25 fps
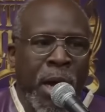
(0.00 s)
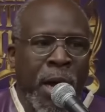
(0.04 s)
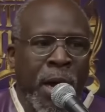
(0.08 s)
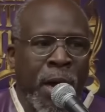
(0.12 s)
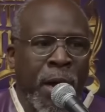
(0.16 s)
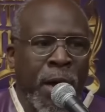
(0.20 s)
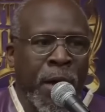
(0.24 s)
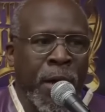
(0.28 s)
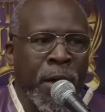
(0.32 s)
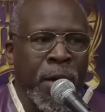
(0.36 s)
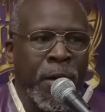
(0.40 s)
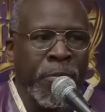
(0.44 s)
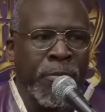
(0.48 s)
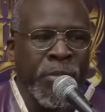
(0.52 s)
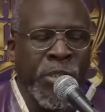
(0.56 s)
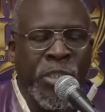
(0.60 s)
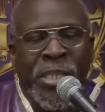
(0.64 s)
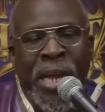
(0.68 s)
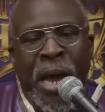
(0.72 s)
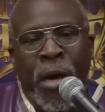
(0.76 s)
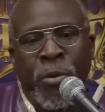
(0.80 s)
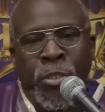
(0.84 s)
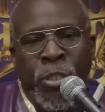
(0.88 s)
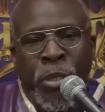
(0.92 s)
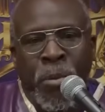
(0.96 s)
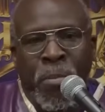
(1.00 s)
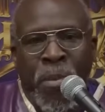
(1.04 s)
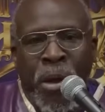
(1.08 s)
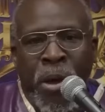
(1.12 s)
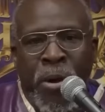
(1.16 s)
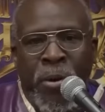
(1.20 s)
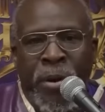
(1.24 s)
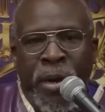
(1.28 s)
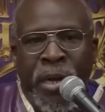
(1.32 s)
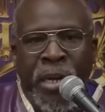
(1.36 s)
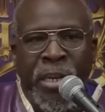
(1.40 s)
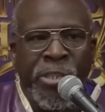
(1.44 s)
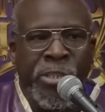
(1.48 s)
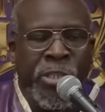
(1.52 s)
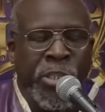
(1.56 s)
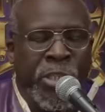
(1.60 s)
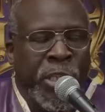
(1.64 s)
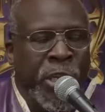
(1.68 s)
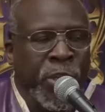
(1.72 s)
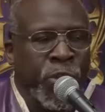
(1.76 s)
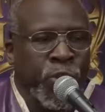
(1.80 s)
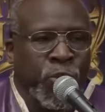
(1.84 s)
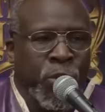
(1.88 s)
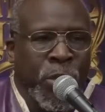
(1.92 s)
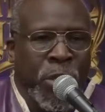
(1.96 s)
South America,
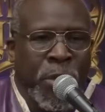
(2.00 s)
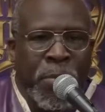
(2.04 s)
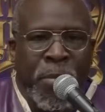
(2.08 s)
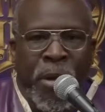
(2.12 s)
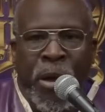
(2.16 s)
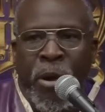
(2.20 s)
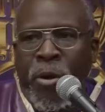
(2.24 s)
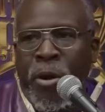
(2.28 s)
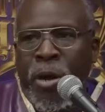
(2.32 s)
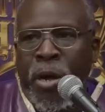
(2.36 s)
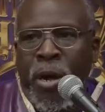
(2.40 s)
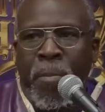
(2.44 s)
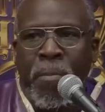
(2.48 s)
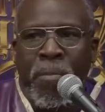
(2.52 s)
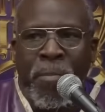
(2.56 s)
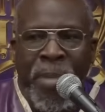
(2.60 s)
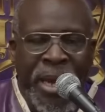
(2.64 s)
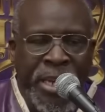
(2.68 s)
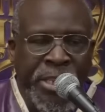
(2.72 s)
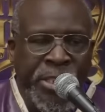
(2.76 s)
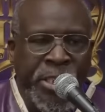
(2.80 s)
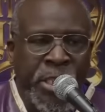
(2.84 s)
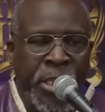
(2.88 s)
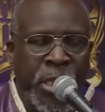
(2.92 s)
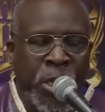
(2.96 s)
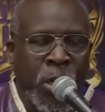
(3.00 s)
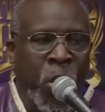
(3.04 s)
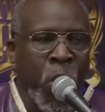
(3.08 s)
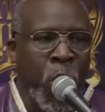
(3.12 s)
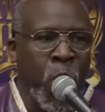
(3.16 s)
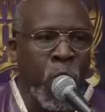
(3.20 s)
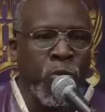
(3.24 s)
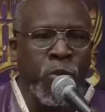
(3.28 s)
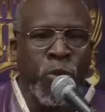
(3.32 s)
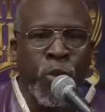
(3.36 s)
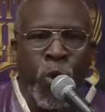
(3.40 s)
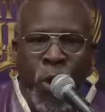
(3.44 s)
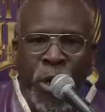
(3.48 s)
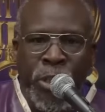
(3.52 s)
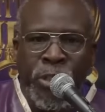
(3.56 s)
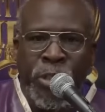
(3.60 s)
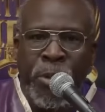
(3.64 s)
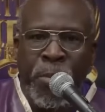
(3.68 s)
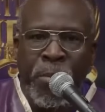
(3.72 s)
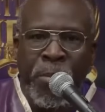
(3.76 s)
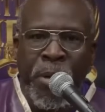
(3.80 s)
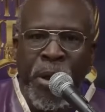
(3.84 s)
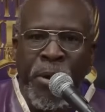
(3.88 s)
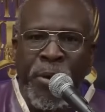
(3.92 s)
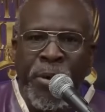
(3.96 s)
Central America, Mexico,
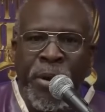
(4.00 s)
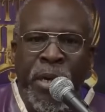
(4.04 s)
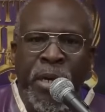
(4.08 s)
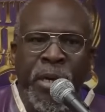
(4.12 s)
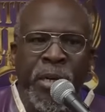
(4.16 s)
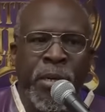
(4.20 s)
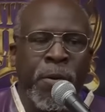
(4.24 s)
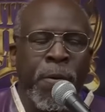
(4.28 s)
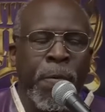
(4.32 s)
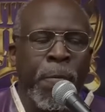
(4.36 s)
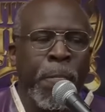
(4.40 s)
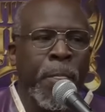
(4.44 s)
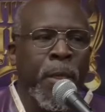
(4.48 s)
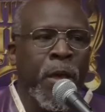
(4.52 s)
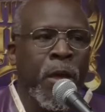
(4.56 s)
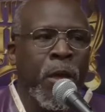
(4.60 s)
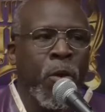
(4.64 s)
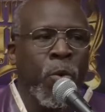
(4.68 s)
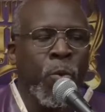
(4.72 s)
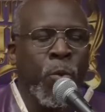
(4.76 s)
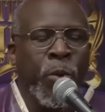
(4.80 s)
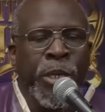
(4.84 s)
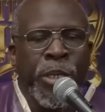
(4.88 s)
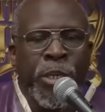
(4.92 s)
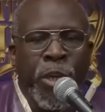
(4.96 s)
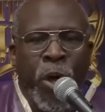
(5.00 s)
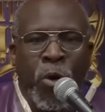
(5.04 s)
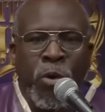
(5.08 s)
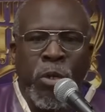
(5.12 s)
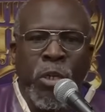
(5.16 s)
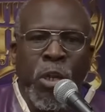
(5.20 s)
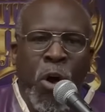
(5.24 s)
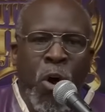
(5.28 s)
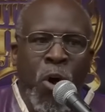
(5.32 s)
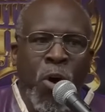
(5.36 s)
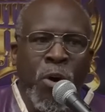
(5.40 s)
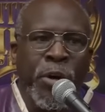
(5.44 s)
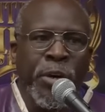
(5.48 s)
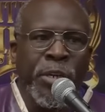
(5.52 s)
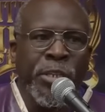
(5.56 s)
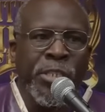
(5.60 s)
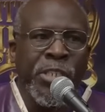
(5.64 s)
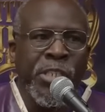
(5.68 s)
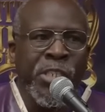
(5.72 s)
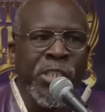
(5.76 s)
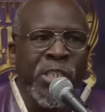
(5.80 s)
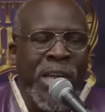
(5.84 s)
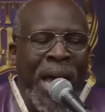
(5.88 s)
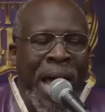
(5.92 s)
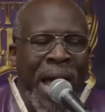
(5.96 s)
North America, we no
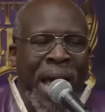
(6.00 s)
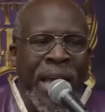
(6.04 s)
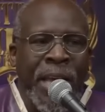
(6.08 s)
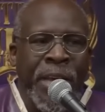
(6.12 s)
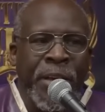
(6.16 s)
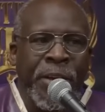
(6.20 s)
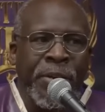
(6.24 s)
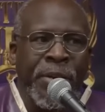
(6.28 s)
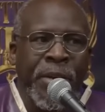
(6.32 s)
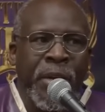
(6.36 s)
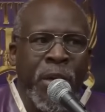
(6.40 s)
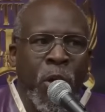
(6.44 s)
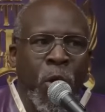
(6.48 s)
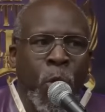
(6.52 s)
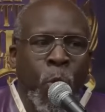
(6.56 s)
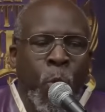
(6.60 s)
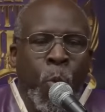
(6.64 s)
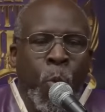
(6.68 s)
longer desired,